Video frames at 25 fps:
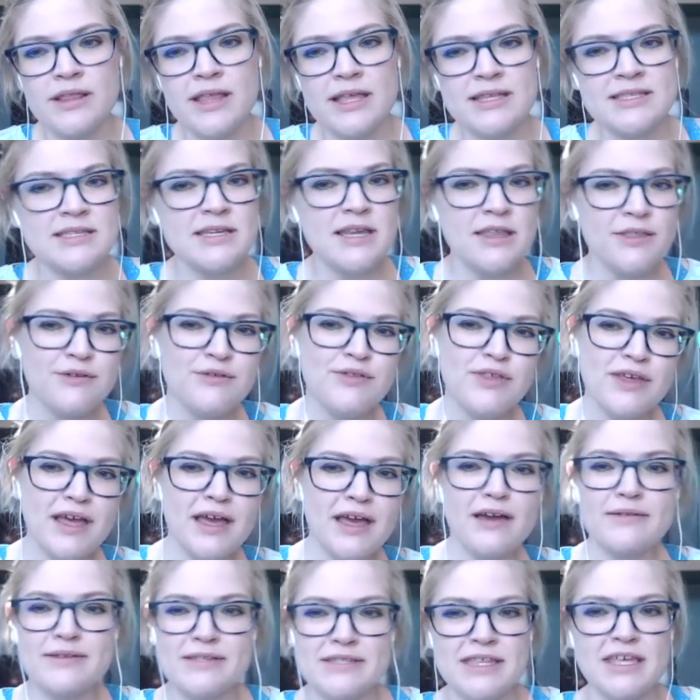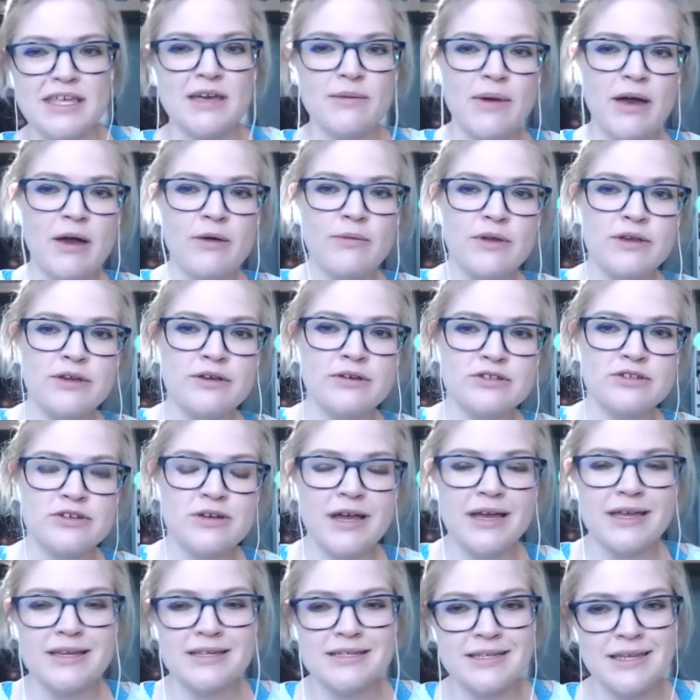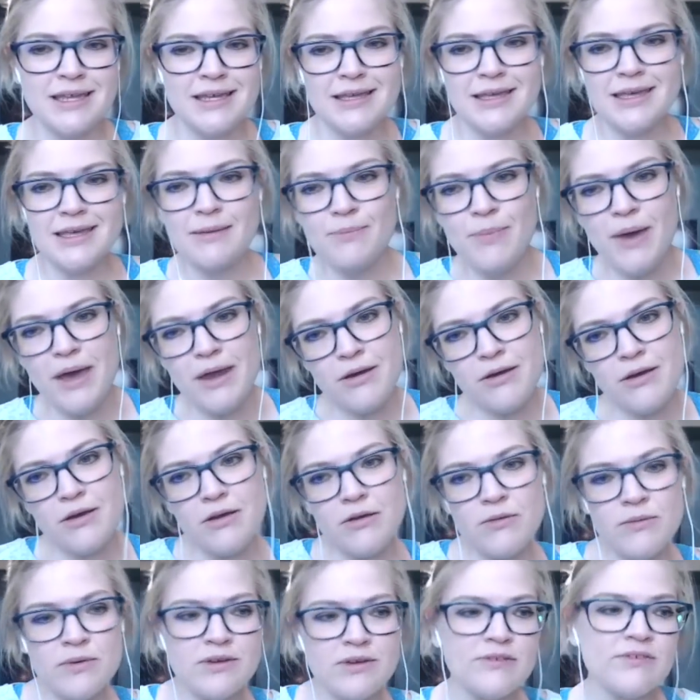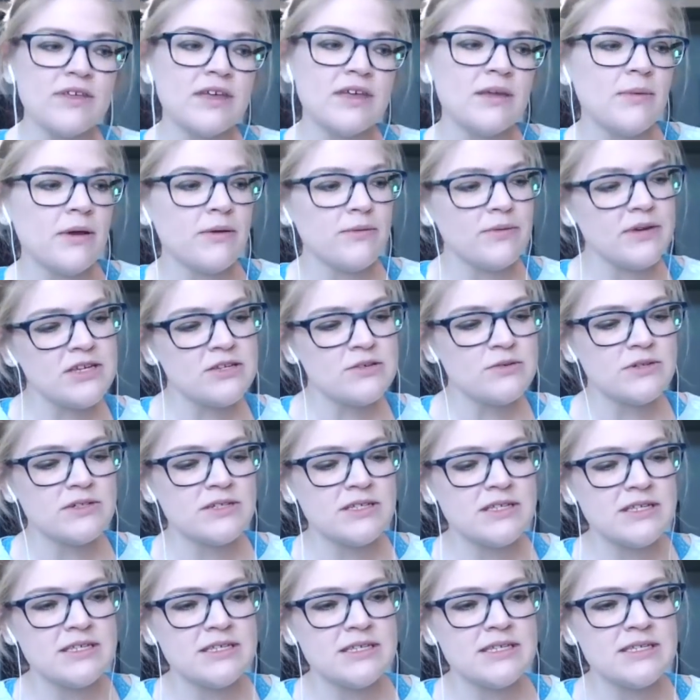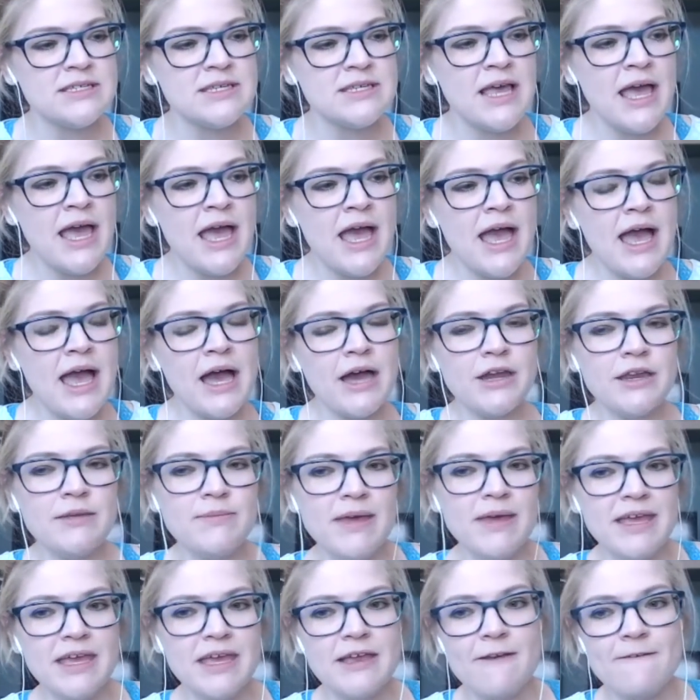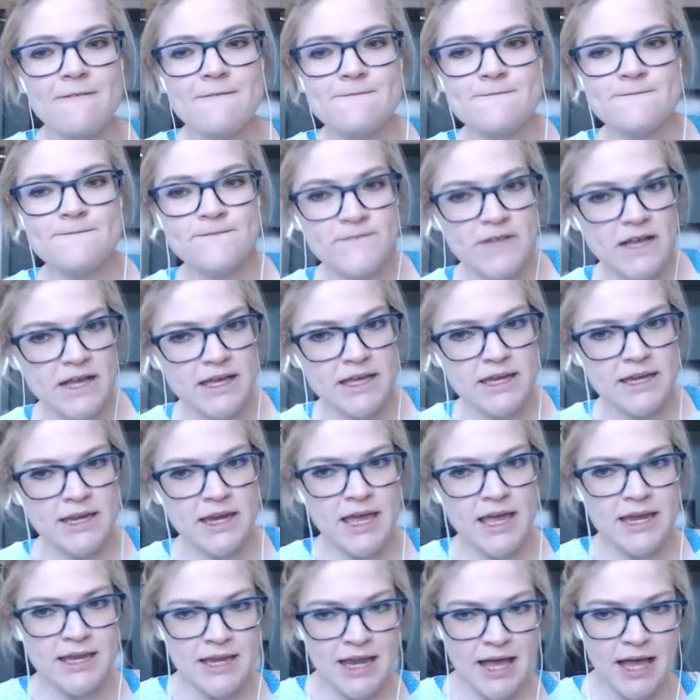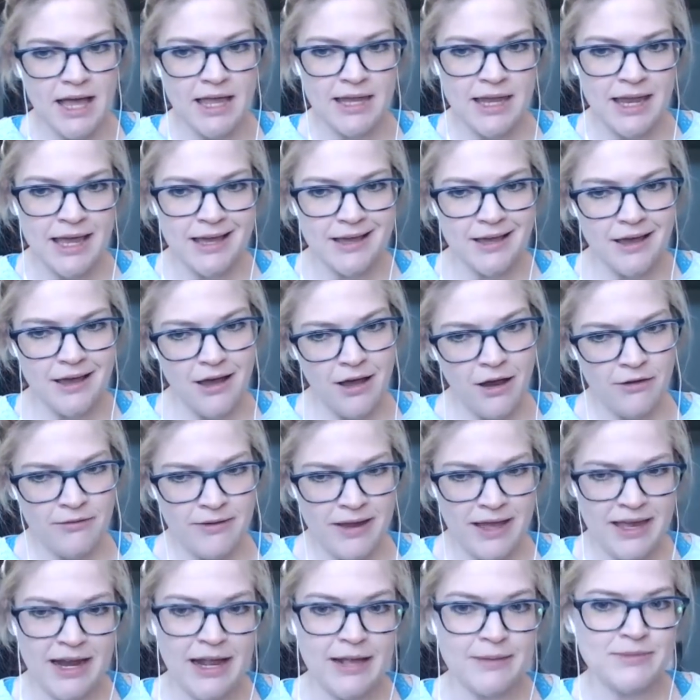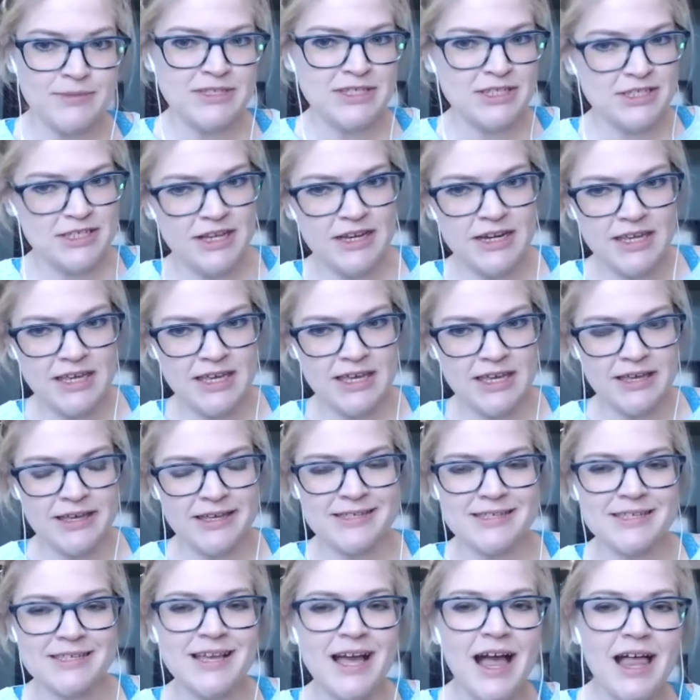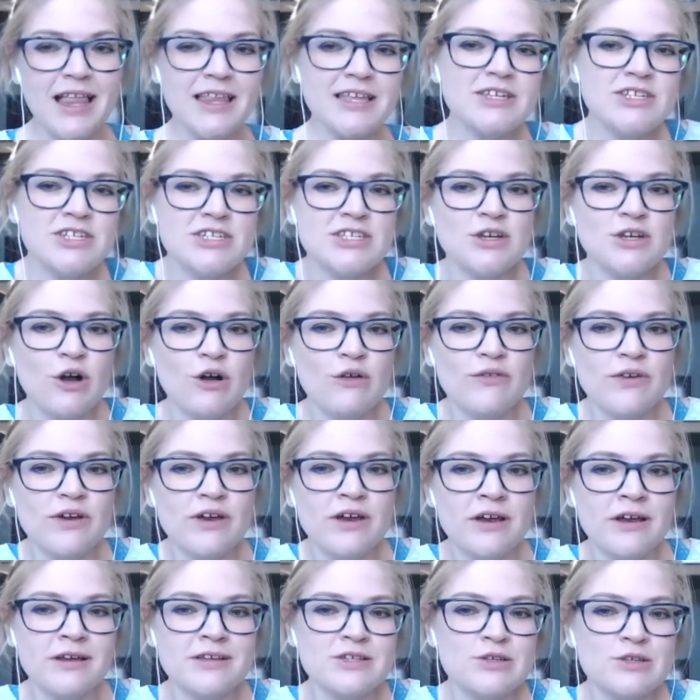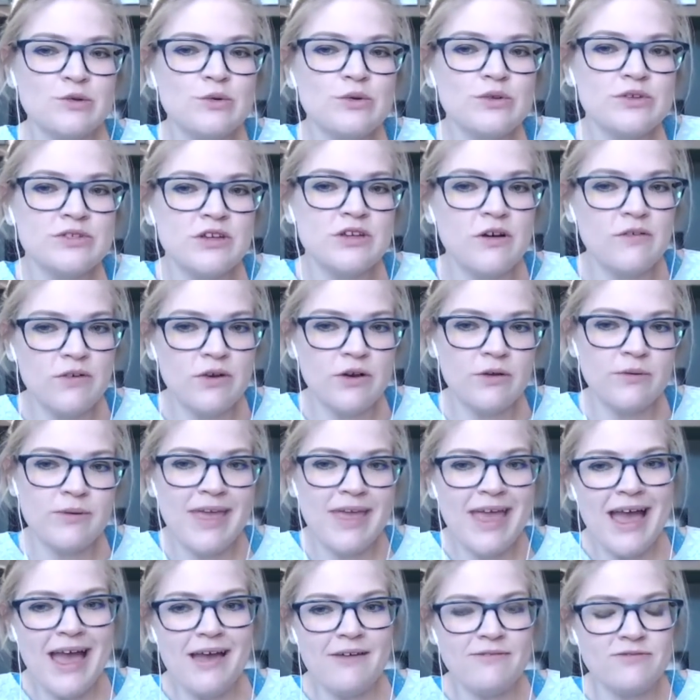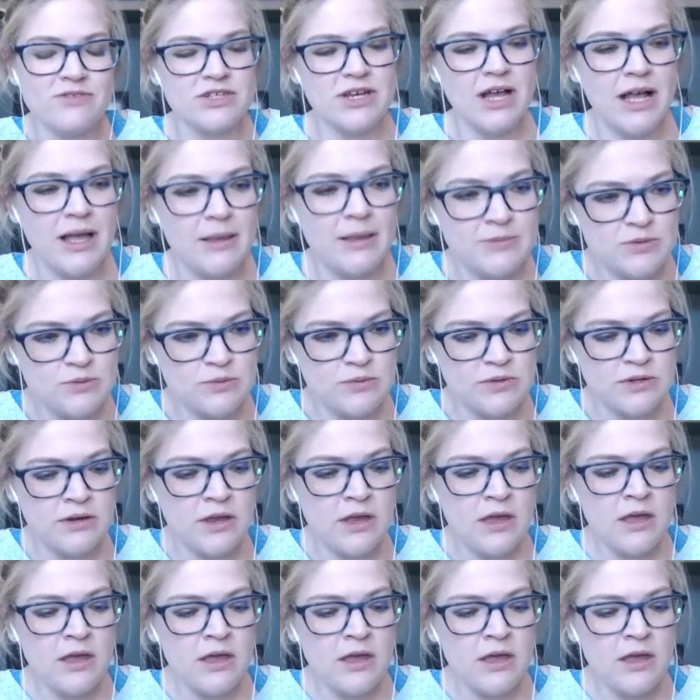That's another thing I always think about when you're trying to get better, when you're thinking about resources, is how do you make it fun and not like, all right, I'm studying, because college is over, school's over, we have jobs, we're